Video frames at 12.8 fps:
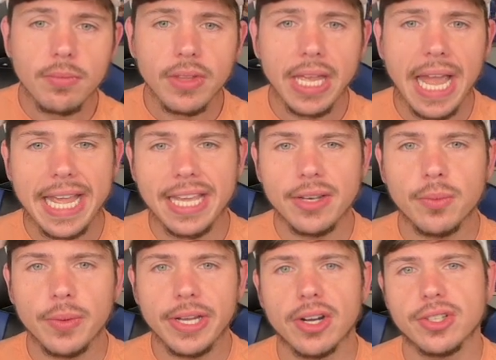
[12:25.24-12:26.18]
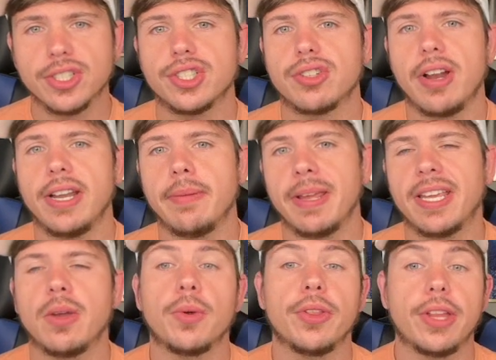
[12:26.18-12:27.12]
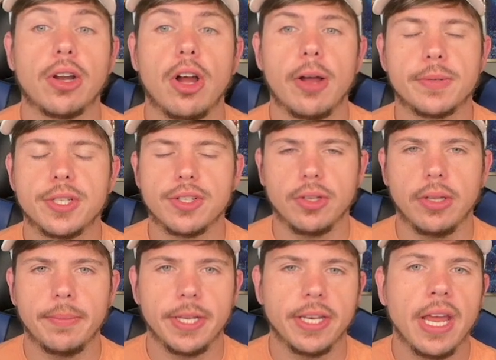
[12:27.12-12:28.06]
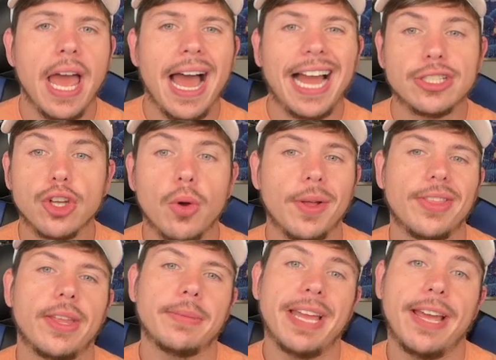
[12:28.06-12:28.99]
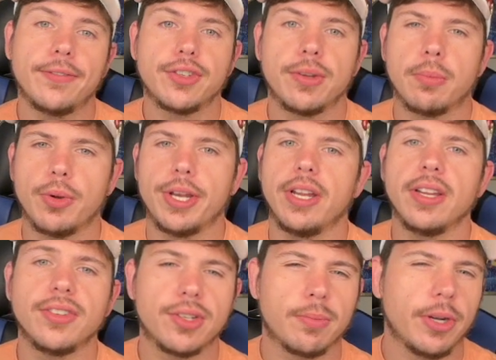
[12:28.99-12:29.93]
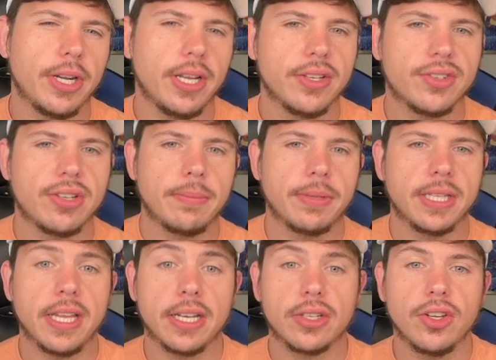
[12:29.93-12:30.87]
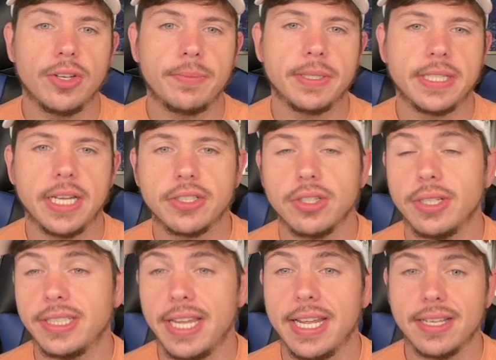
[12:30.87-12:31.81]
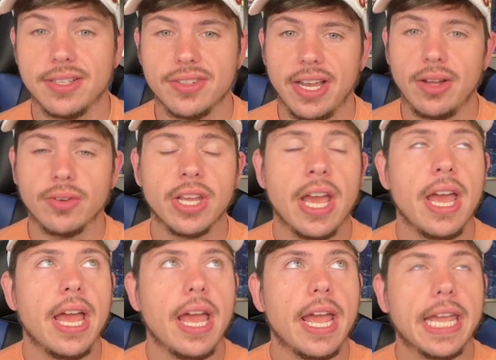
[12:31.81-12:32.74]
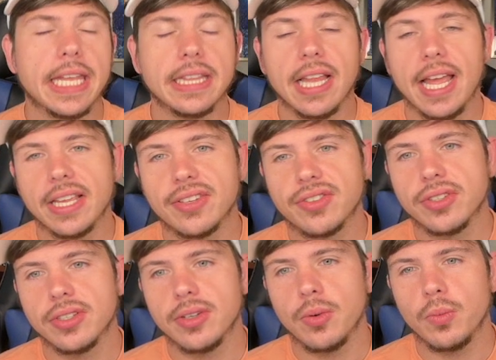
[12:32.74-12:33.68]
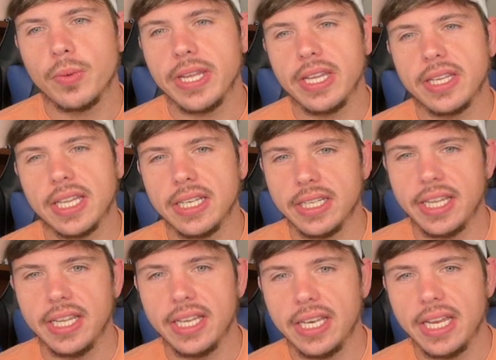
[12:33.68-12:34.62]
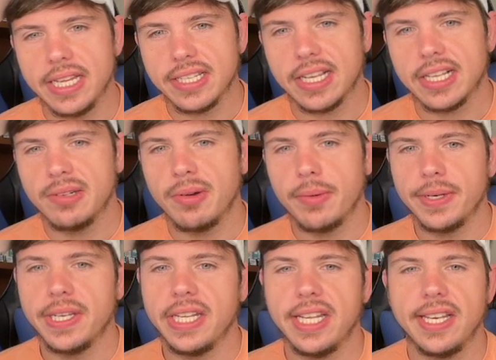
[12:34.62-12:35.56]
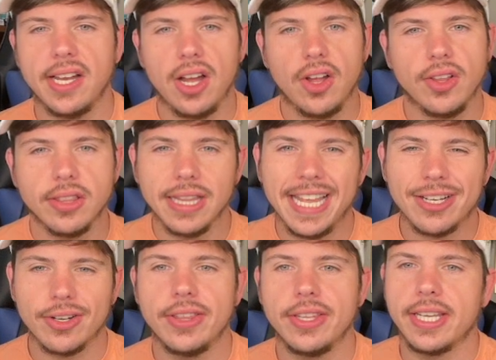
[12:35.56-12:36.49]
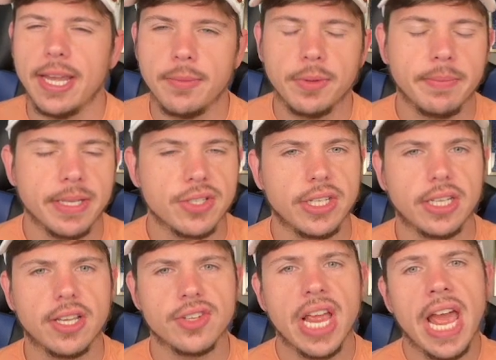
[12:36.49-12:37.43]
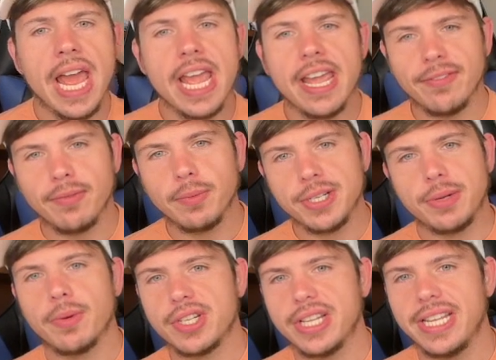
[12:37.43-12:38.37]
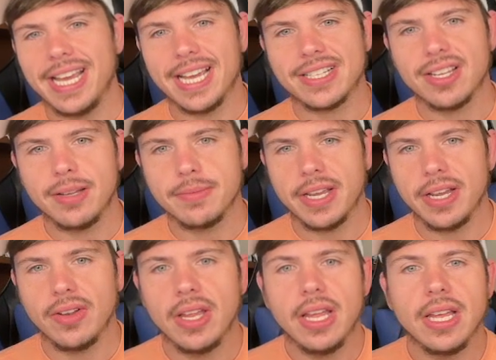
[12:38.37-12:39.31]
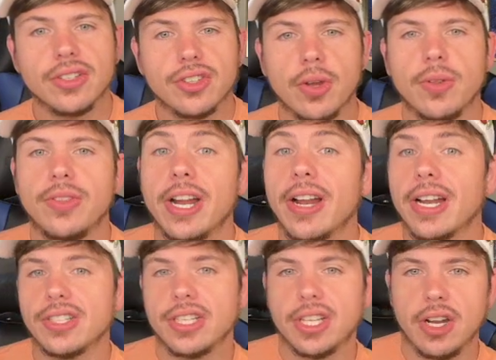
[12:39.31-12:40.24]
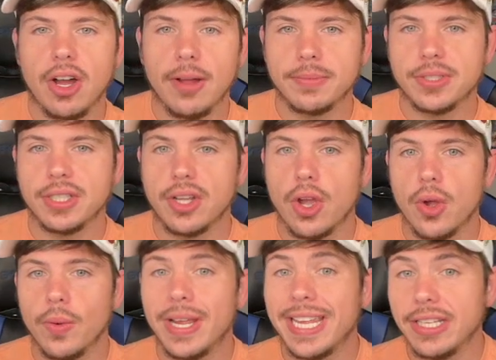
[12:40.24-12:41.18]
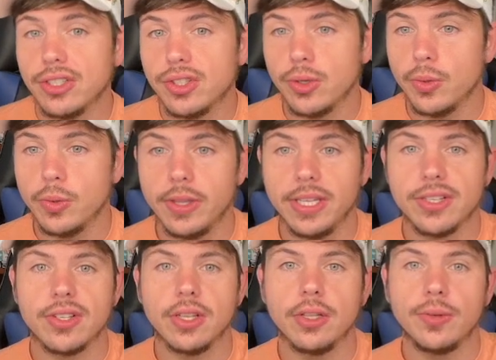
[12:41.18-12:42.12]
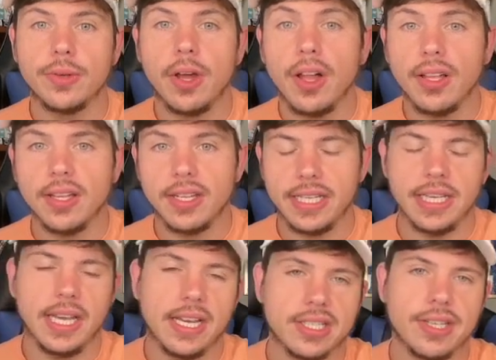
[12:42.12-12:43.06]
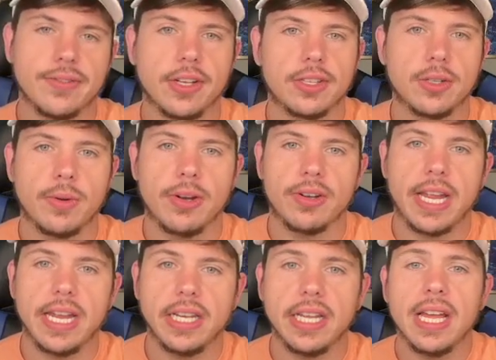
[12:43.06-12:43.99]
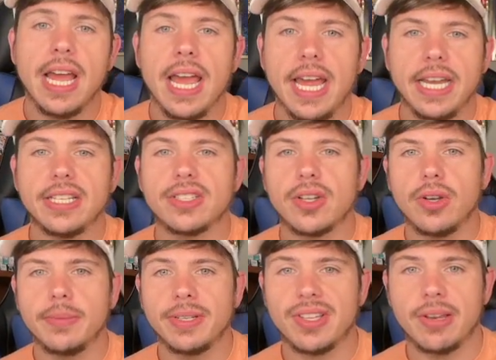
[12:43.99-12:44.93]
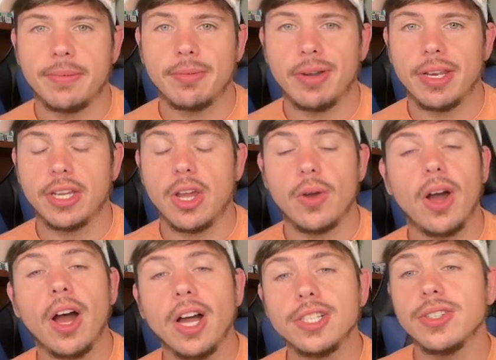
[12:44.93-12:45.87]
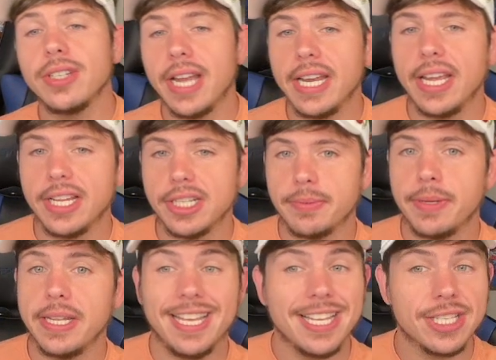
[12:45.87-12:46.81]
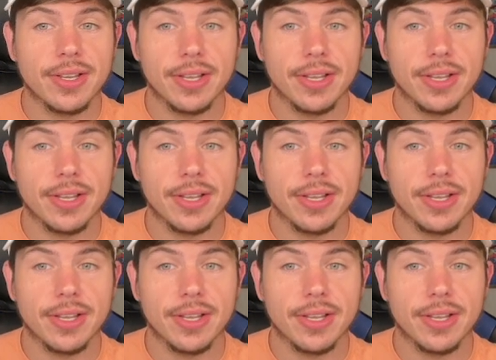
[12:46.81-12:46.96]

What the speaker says: and we are just trying to make it where their options are limited. I don't want them to have Sabrina. Sabrina is something that could potentially take us out unless we can get exactly what we need later in the game with Misty. Because if Wishiwashi EX comes out, so they're actually going to opt to go into this Lunala EX. They've got the rare candy, and it's going to be set up and ready to go. 180 HP is